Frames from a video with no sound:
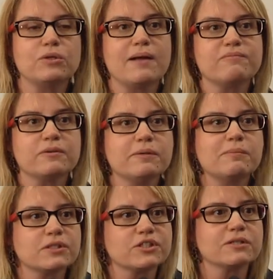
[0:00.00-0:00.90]
I'm from
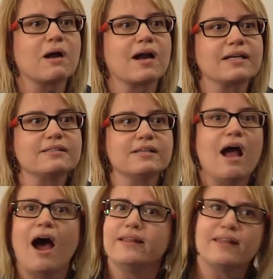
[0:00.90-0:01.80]
emerging markets.
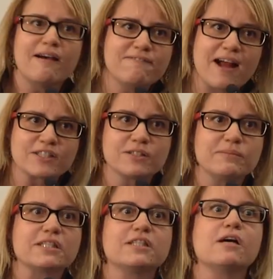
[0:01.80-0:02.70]
I love
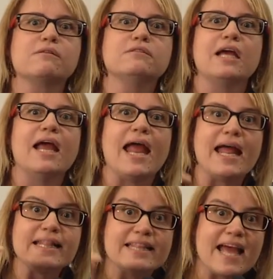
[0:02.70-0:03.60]
fashionable clothes,
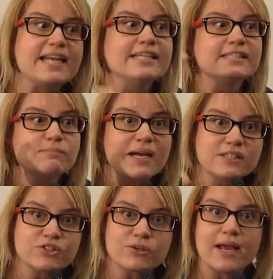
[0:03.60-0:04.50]
and that is my
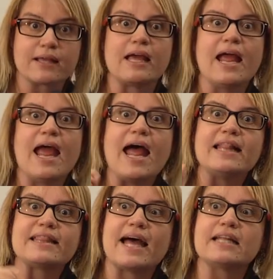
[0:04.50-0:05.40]
strength.
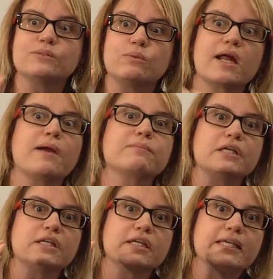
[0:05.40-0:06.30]
And that's what I'm
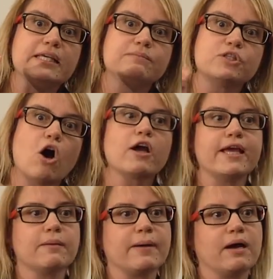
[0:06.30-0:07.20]
gonna keep
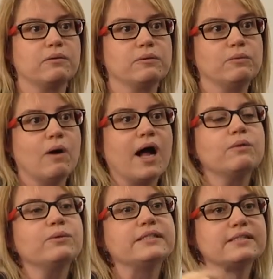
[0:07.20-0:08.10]
talking about
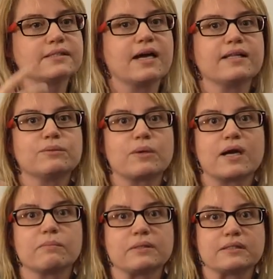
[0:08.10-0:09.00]
while we design the
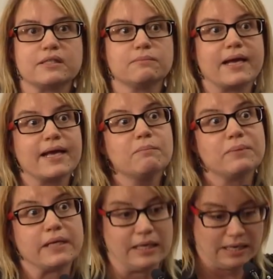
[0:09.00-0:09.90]
wearables in my
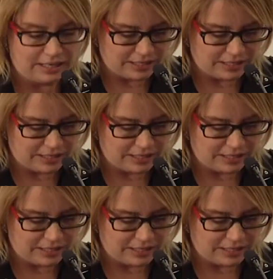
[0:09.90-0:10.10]
company.